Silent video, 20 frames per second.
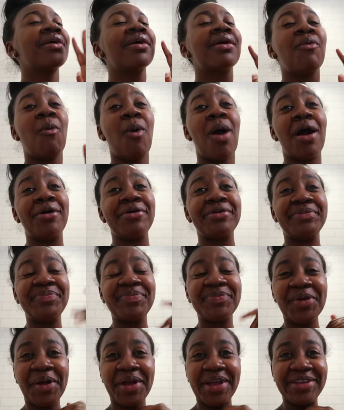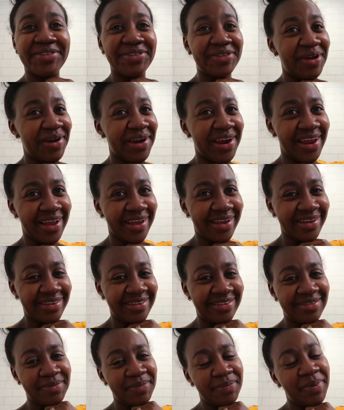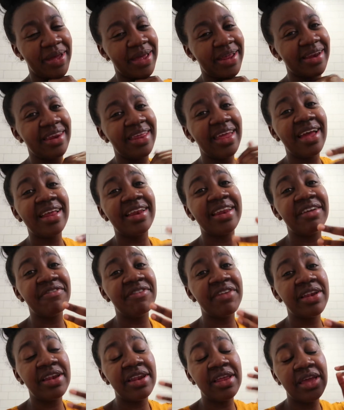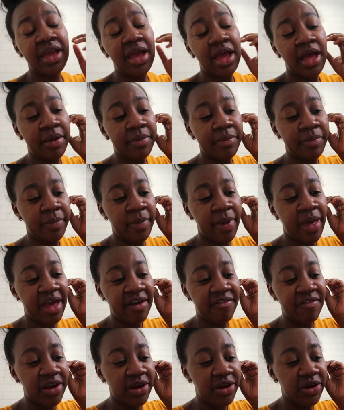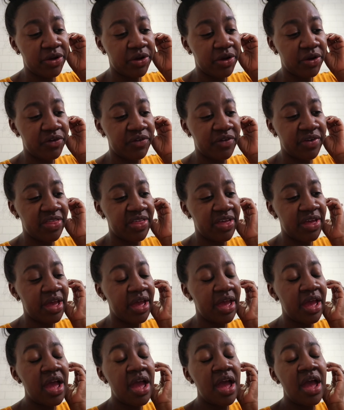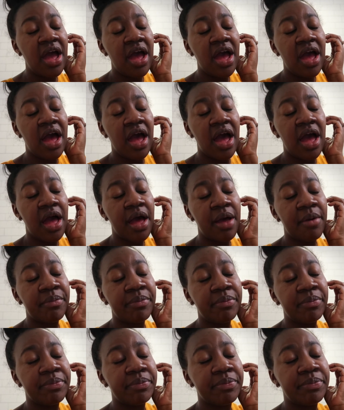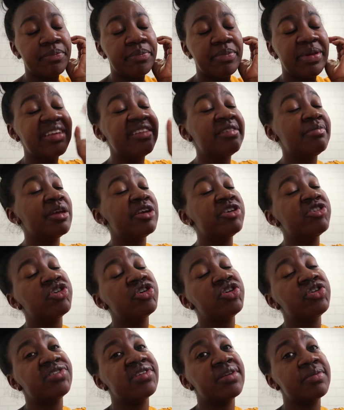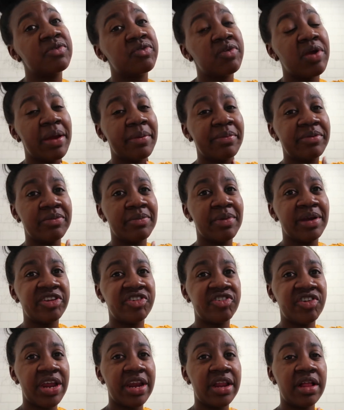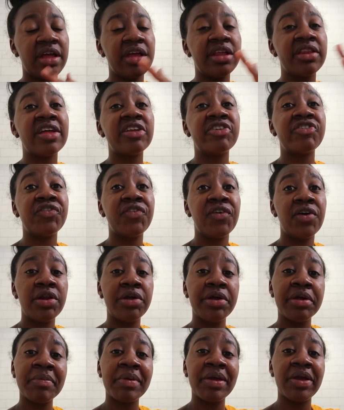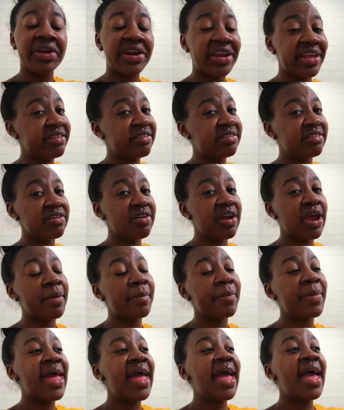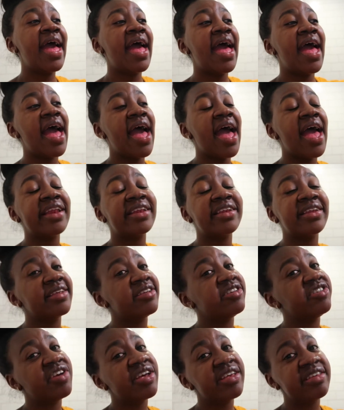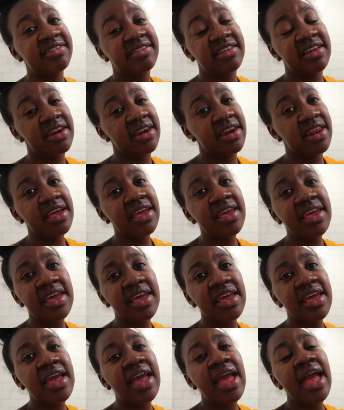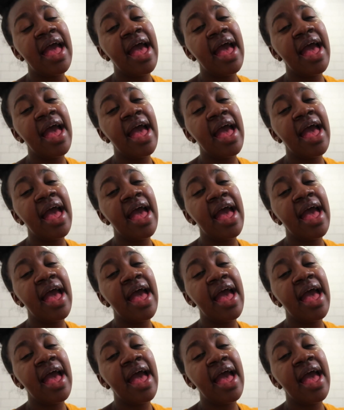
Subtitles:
Wow, okay, sorry guys, but yeah, definitely have a look over there. Please make sure you're subscribed to my channel and that you're following me on Instagram at justneki_.